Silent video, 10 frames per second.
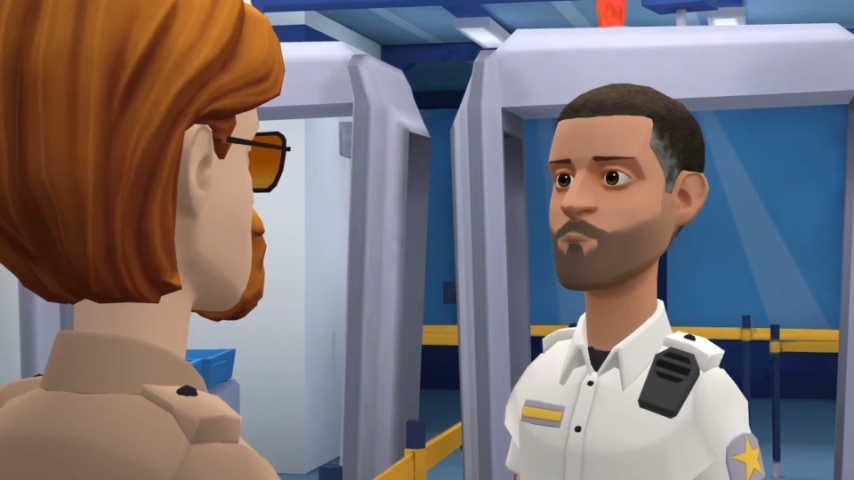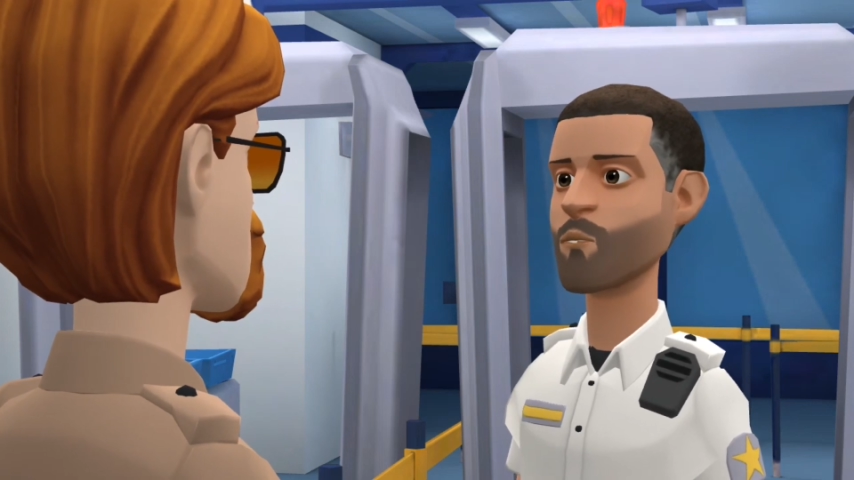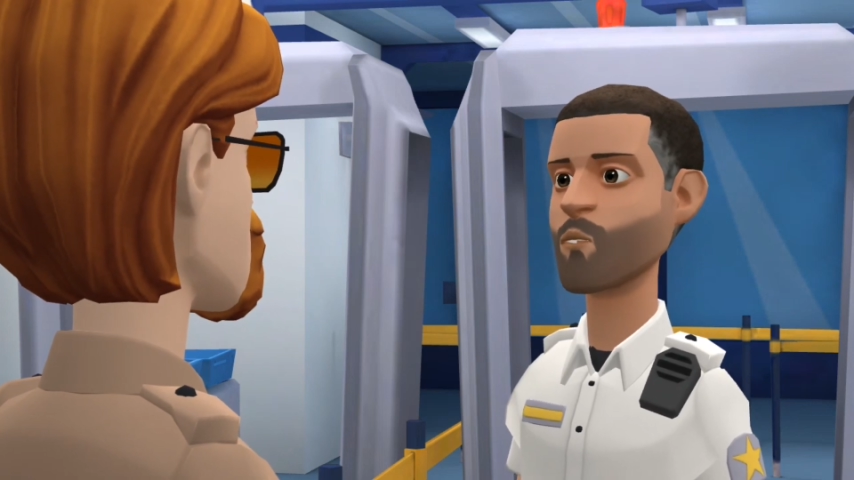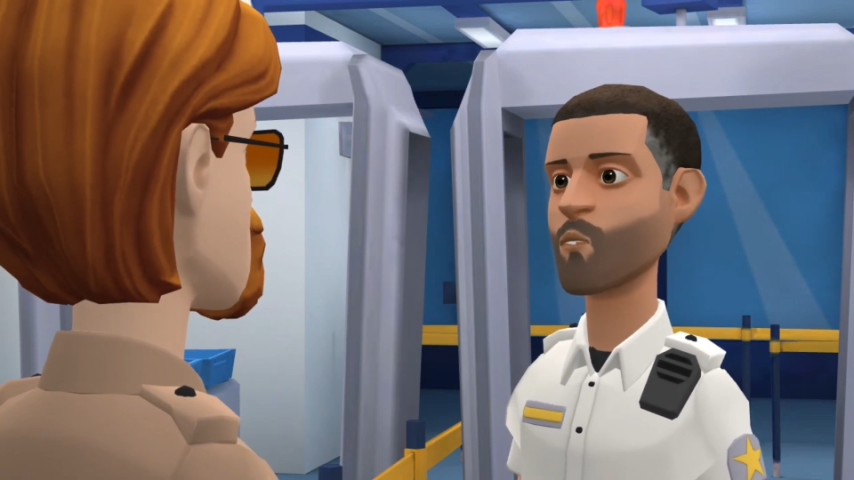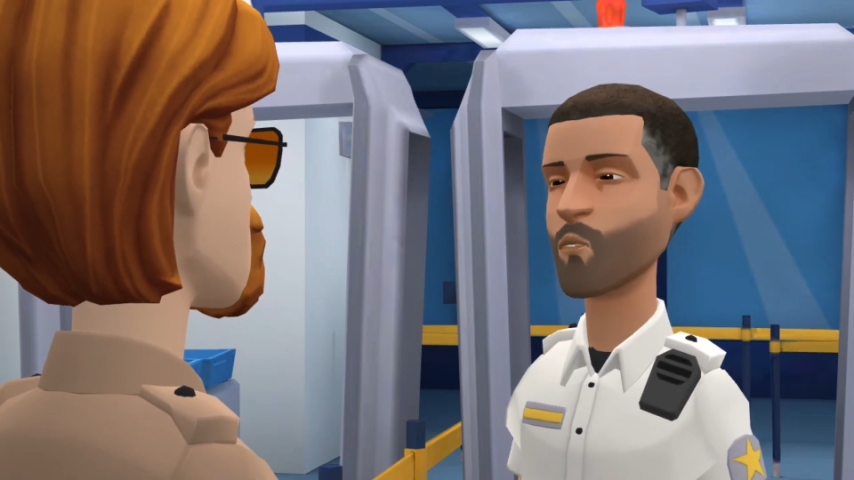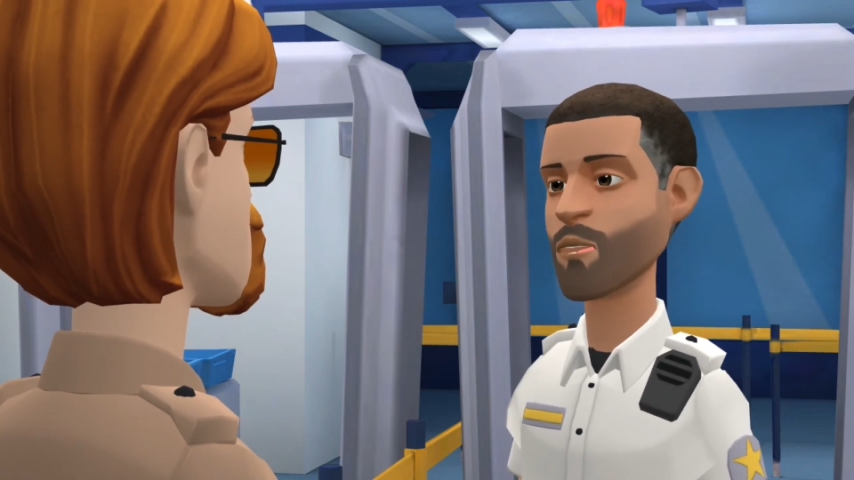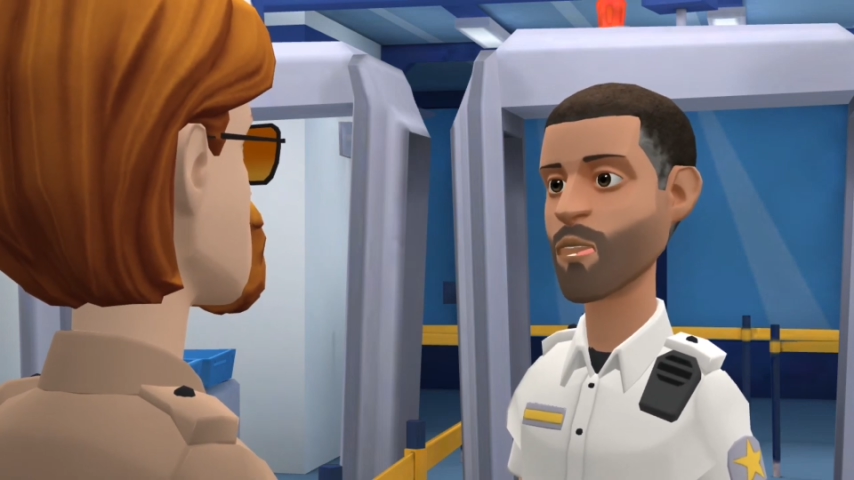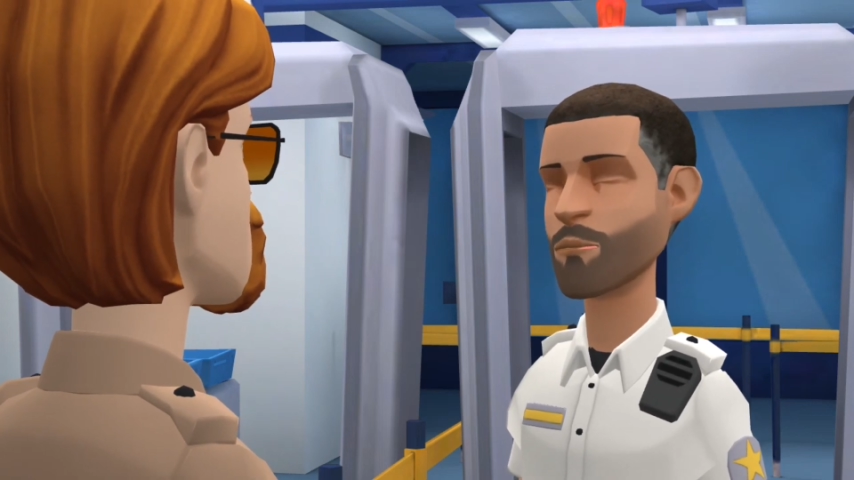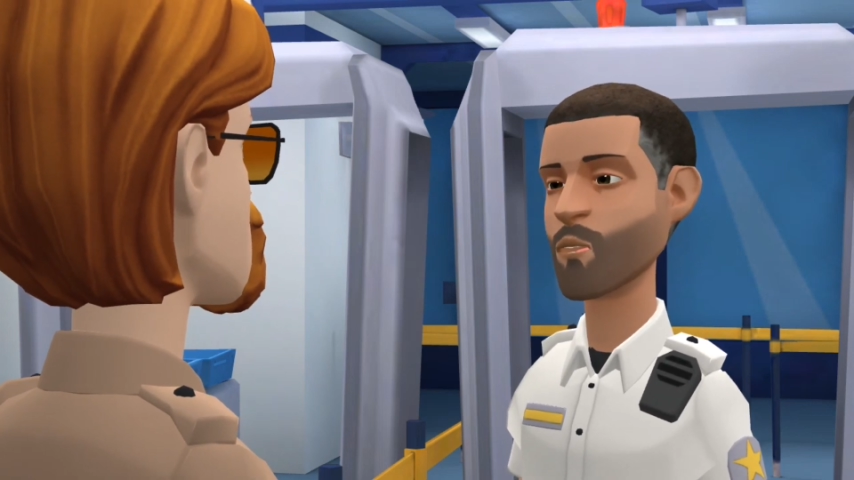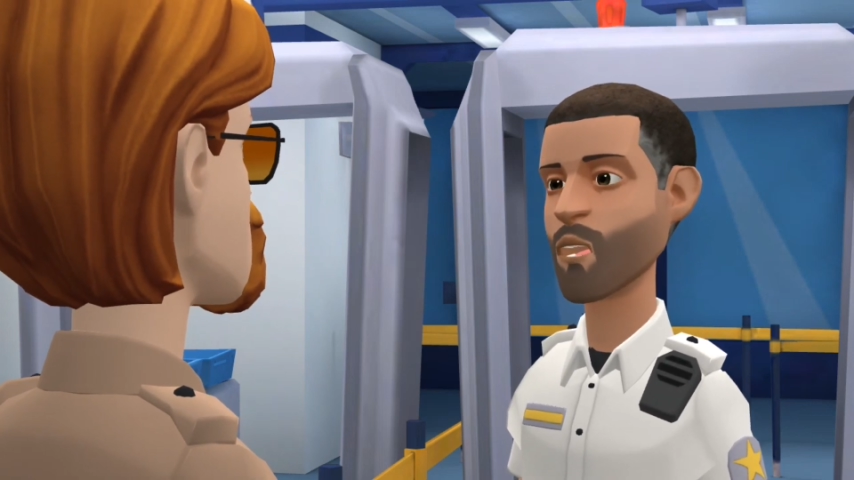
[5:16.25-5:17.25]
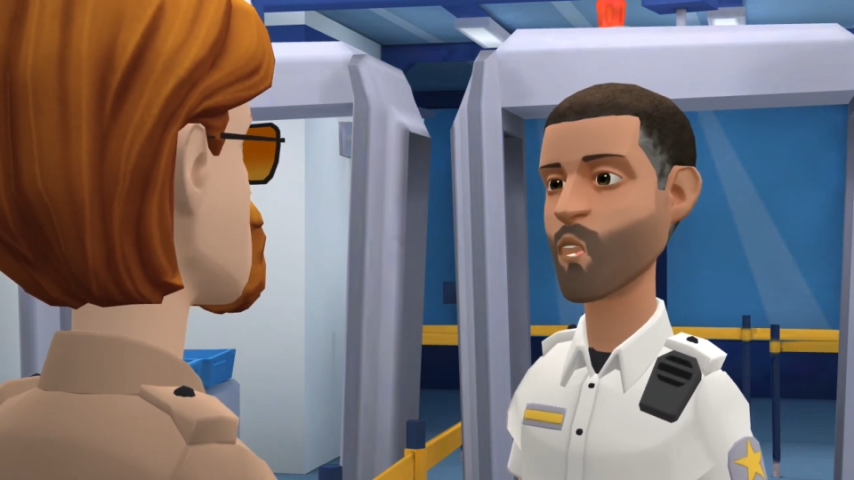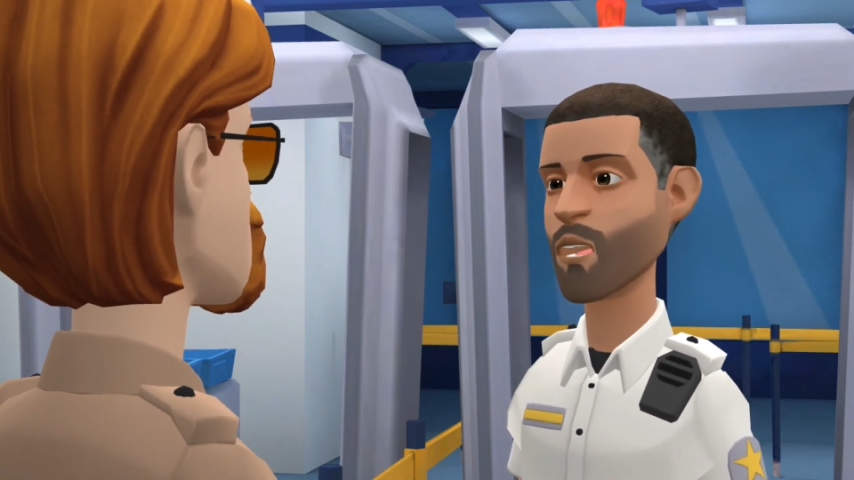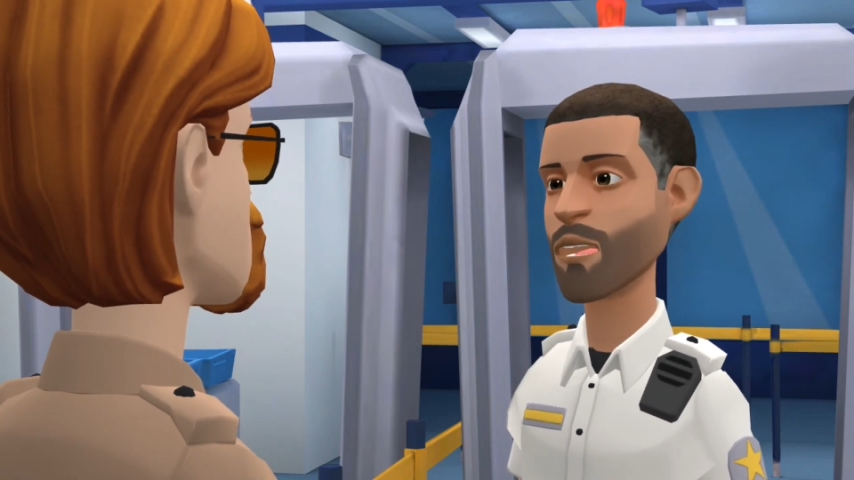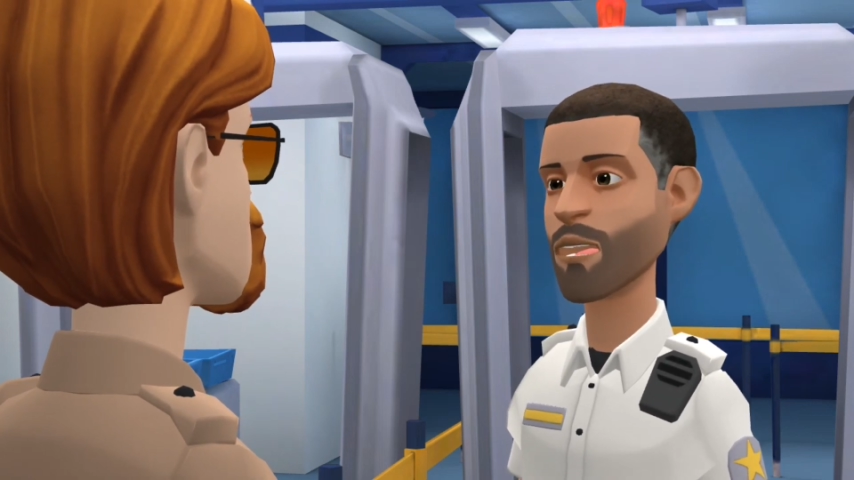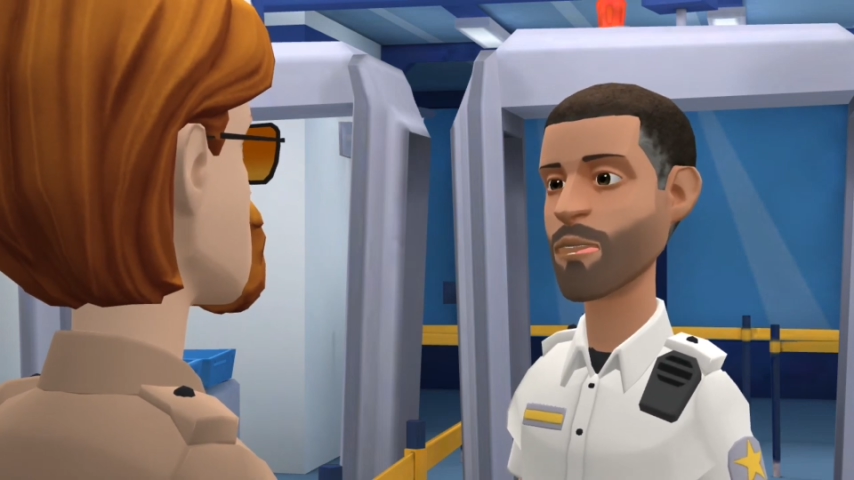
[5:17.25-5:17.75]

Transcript: in the office talking about?